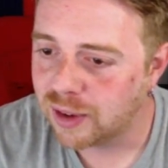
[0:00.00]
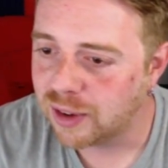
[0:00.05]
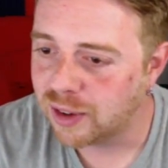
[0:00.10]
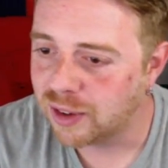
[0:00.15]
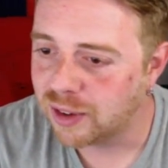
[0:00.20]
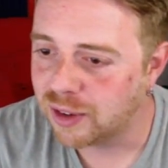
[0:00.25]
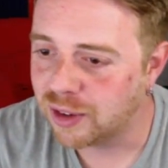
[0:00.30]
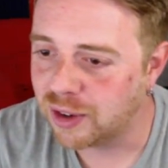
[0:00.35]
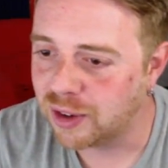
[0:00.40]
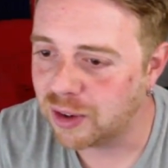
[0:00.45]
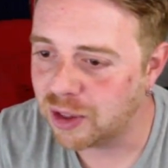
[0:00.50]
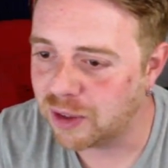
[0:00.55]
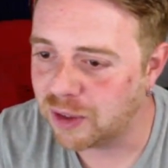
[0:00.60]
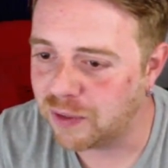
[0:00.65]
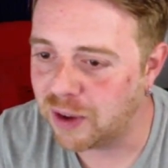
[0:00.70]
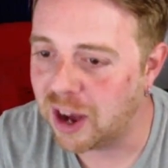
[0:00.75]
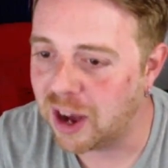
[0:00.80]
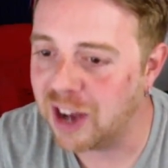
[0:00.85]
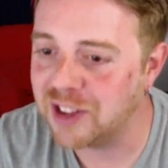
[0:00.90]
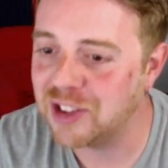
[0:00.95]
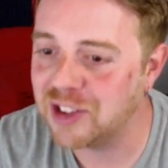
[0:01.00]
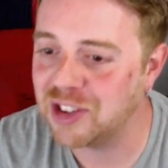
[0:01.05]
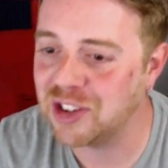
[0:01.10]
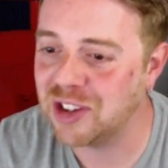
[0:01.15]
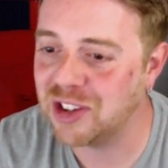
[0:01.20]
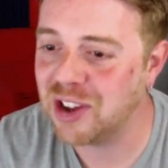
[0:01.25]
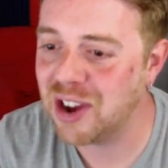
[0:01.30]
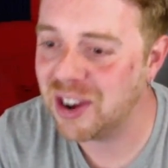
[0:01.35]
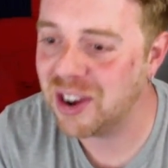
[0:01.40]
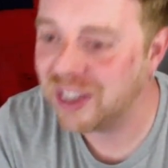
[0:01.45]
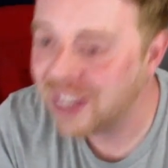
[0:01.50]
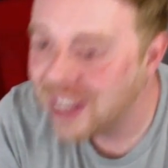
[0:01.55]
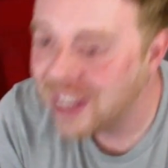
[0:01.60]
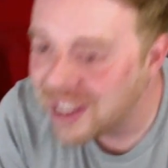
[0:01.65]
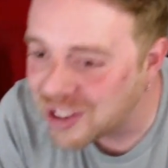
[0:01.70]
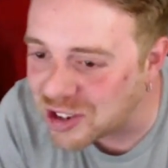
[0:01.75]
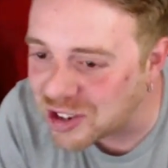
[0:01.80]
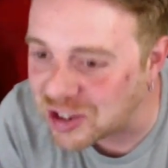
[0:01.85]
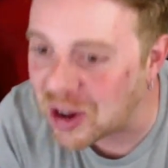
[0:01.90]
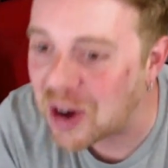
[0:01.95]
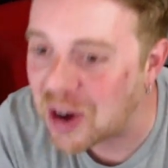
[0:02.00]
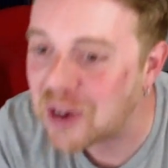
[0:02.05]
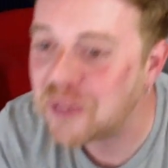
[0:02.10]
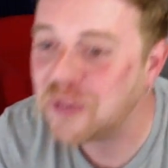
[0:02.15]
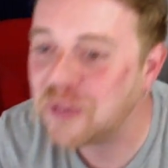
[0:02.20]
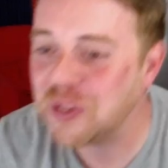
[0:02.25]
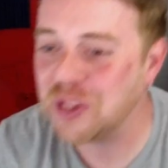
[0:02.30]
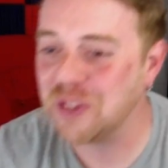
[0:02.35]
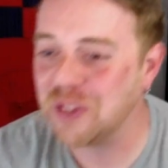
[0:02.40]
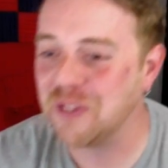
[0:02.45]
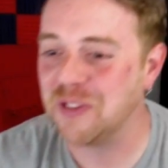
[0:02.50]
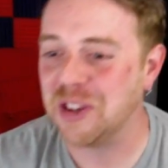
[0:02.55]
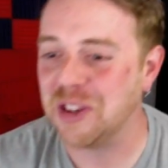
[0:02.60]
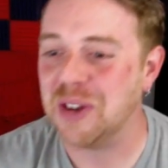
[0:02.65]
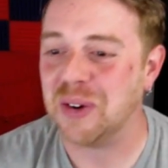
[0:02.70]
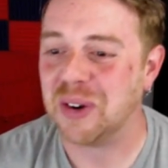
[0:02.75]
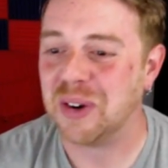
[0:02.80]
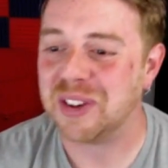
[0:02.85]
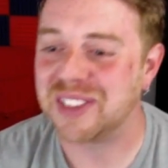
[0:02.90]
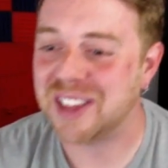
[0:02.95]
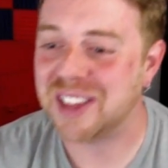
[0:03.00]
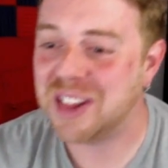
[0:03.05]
Show the fine star for the viewers.